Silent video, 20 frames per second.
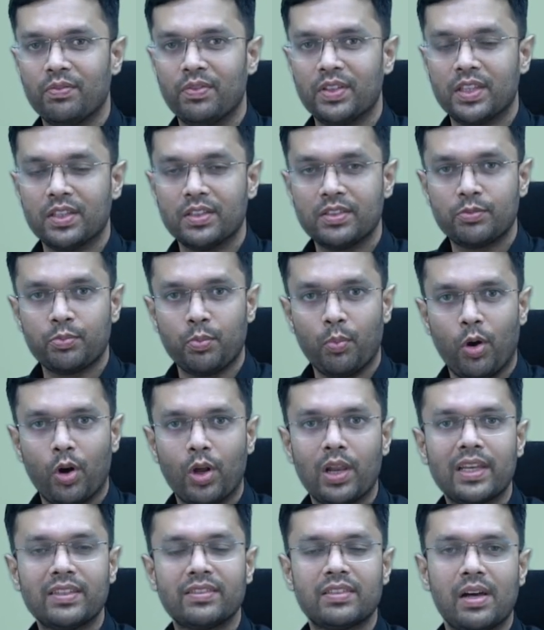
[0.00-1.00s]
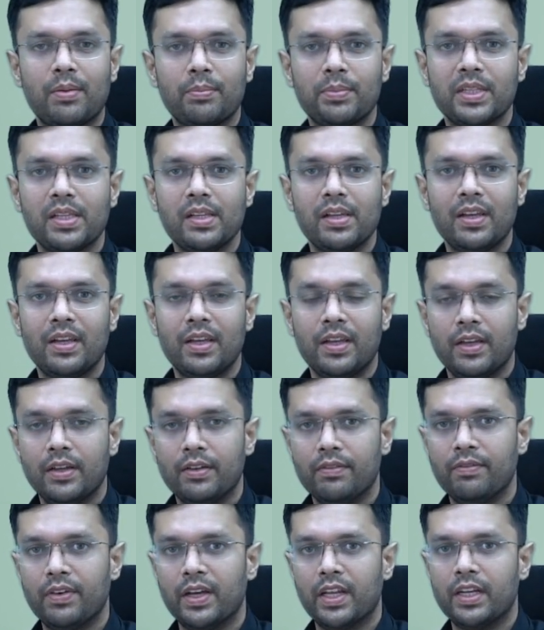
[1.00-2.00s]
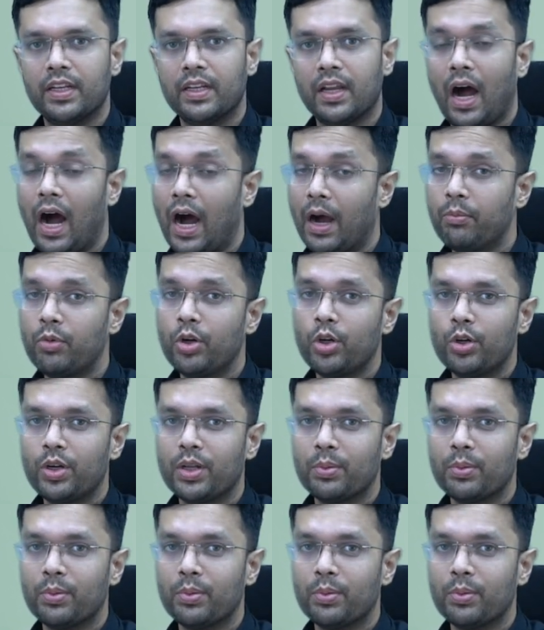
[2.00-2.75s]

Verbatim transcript: with a small example wherein I'm going to